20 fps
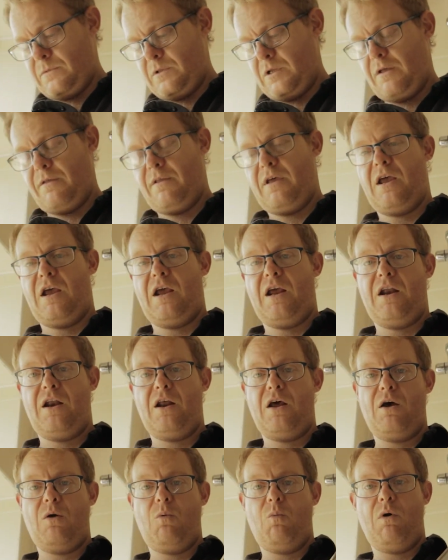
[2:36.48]
and
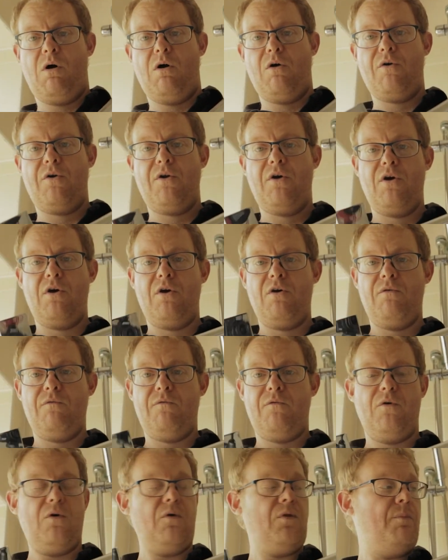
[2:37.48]
then one
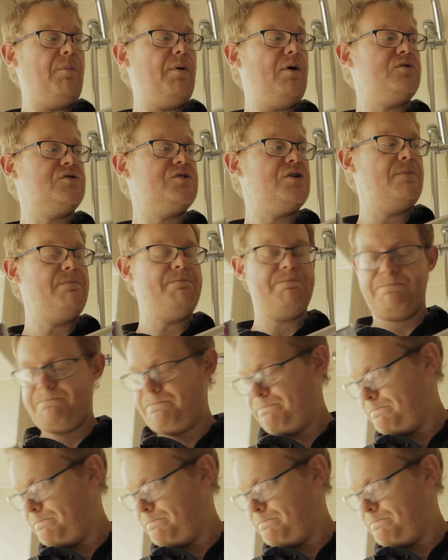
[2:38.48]
for the bottom.